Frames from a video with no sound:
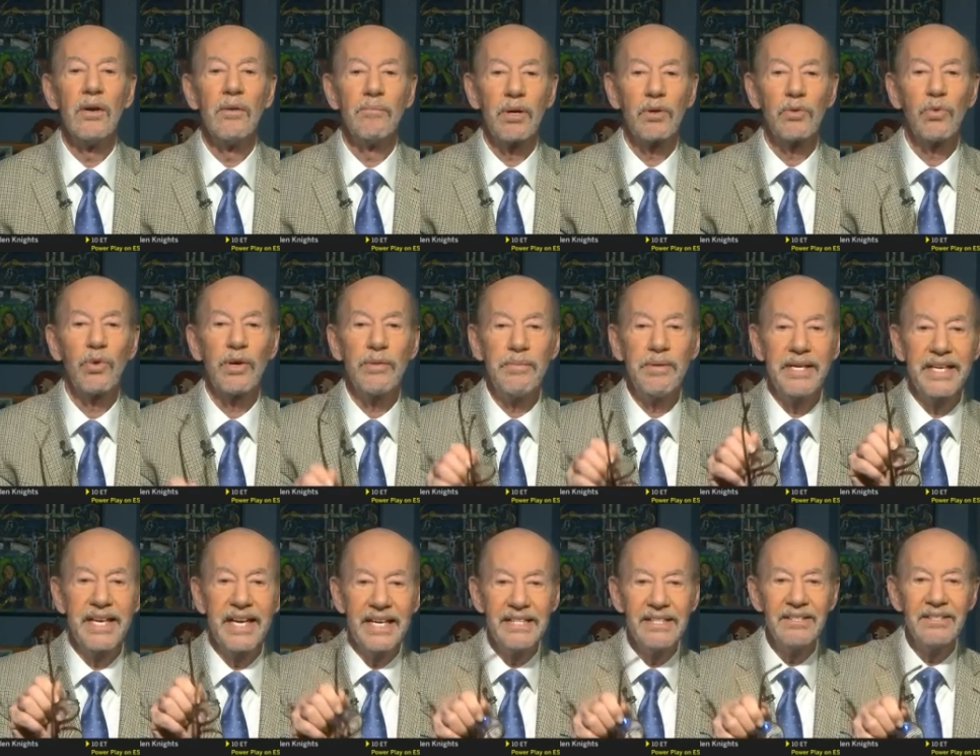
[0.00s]
But we
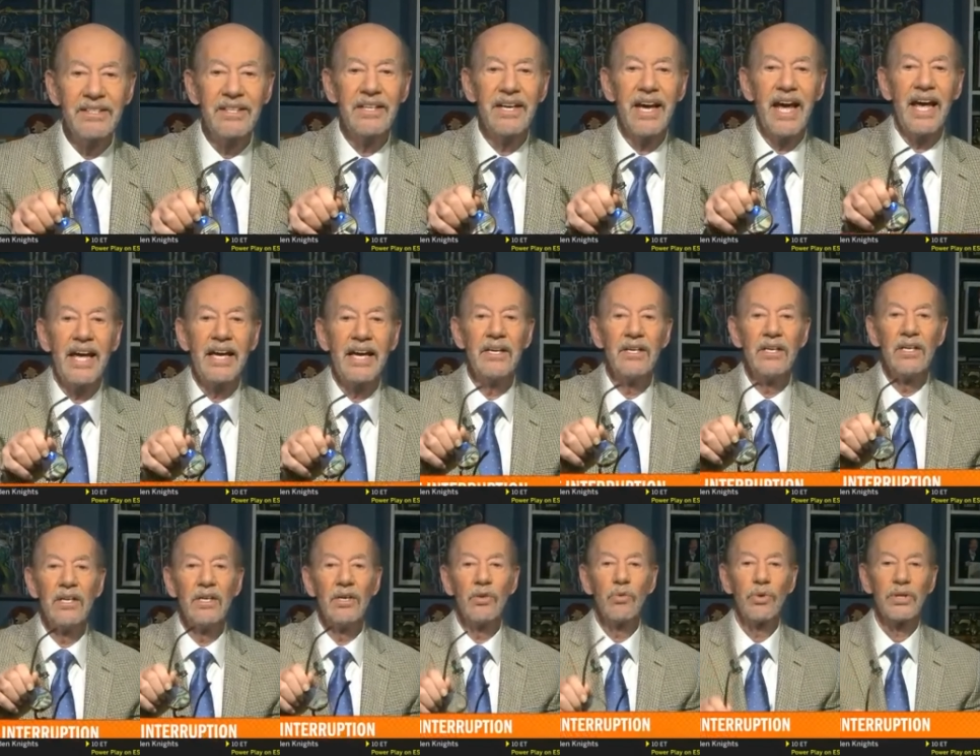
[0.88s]
begin today
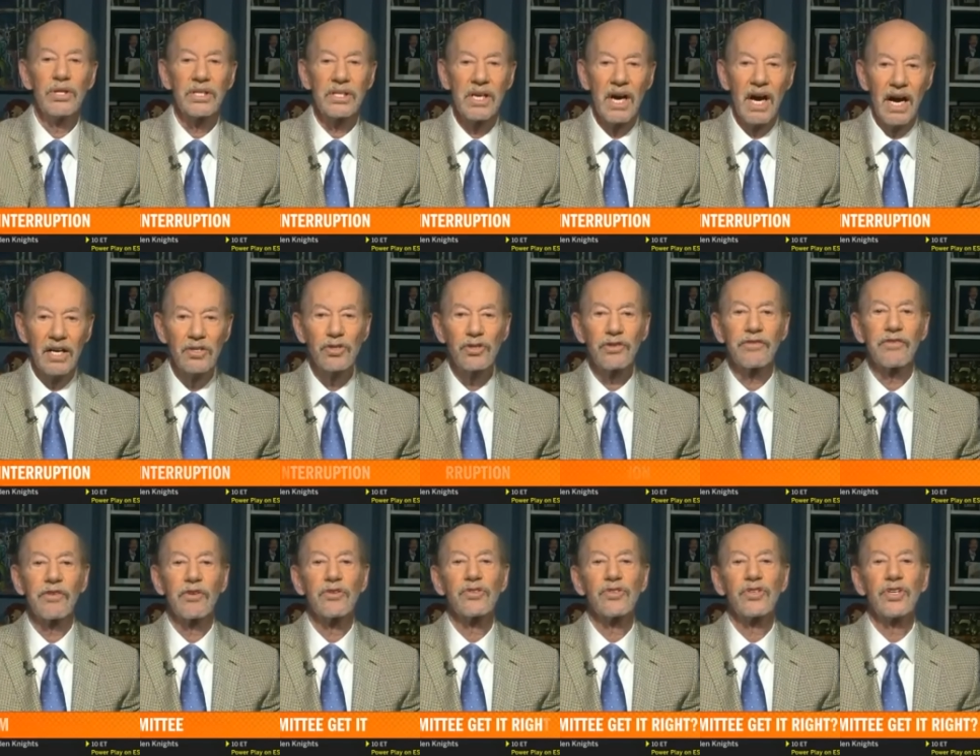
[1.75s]
with a
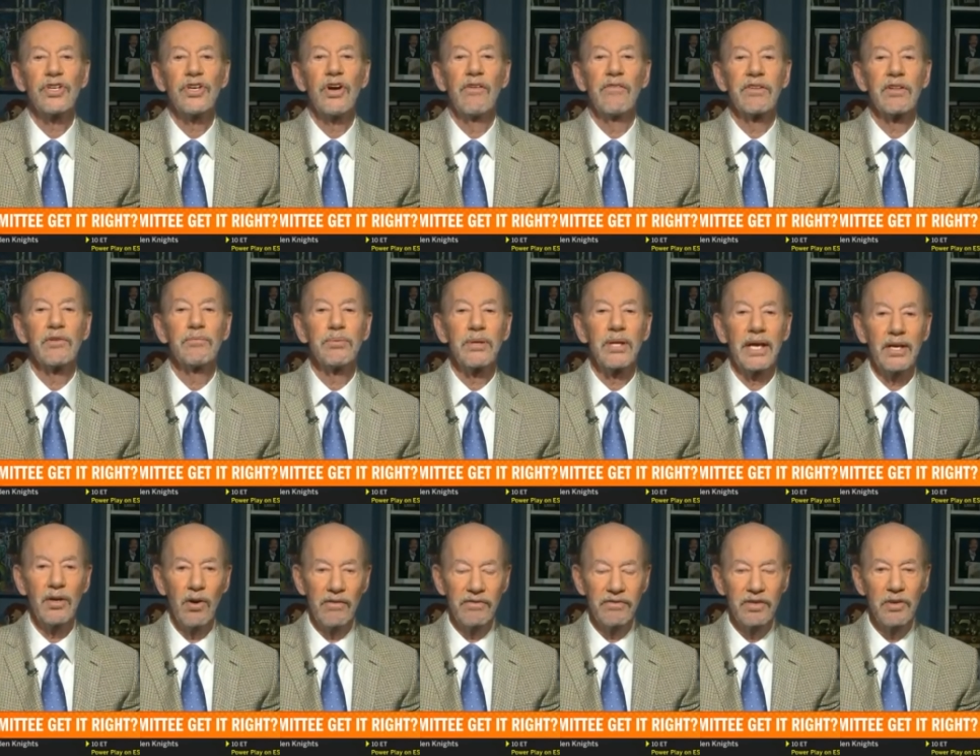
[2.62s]
controversy over the
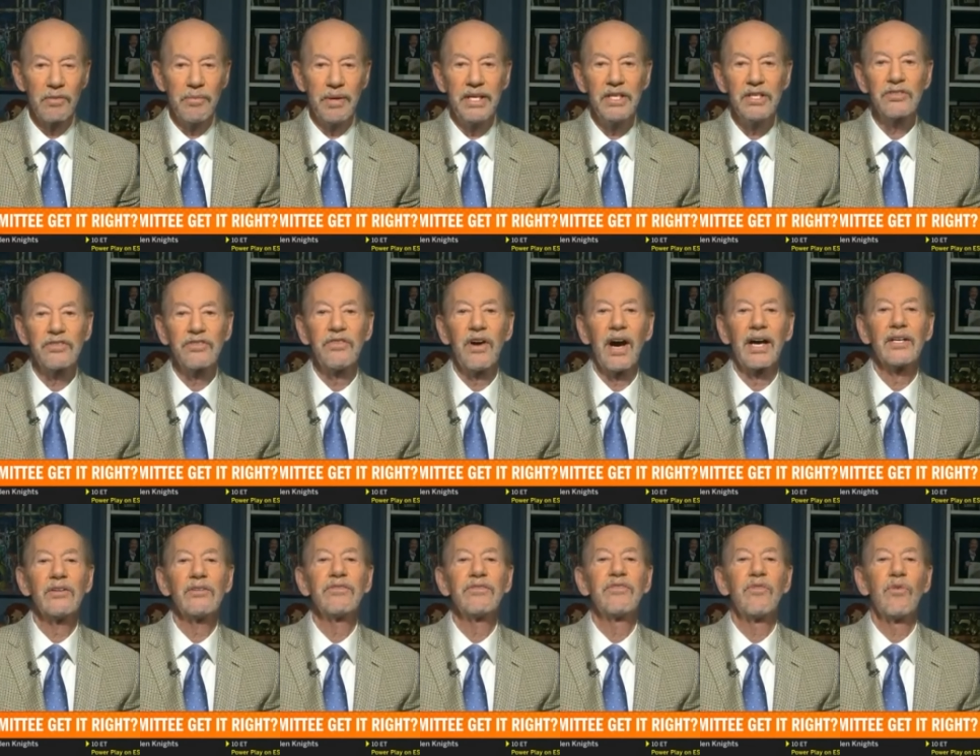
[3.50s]
playoff committee's
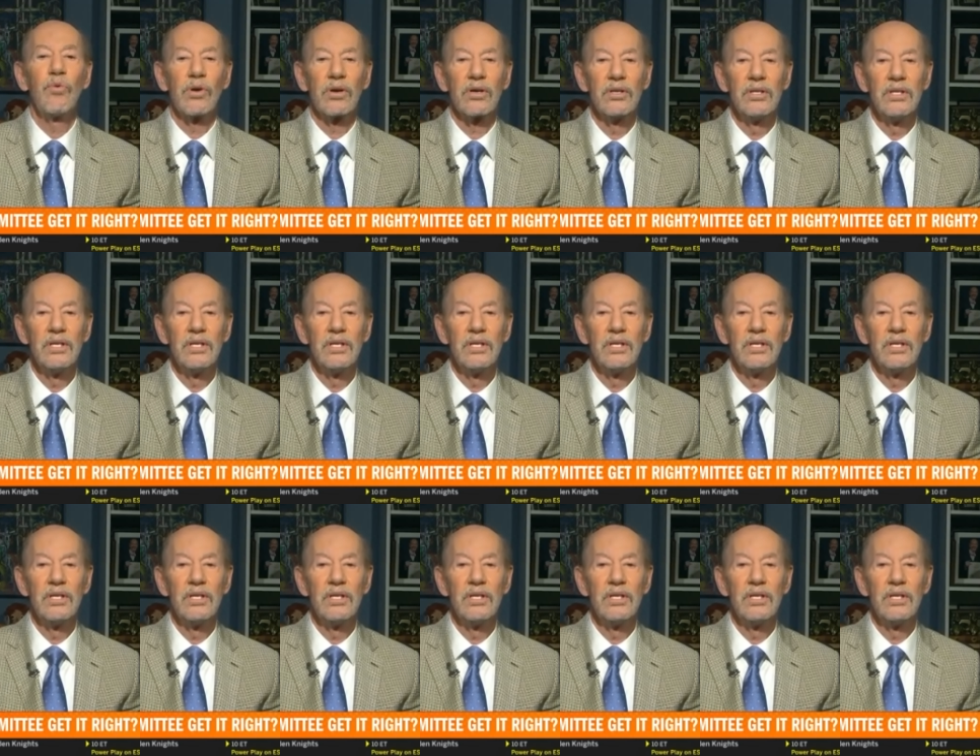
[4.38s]
Final Four.